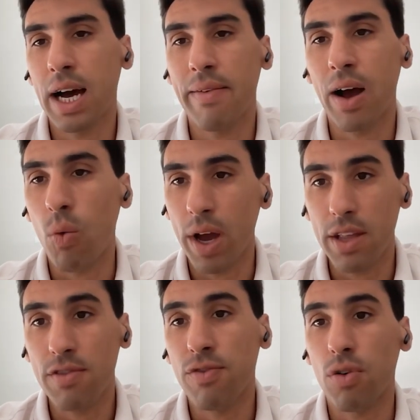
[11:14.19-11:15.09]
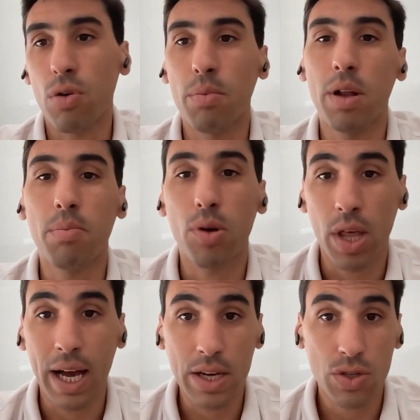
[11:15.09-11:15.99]
have a weight for milk
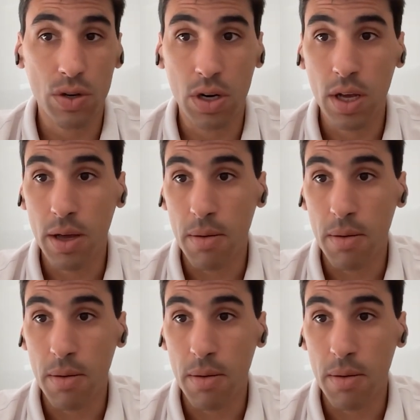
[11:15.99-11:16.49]
production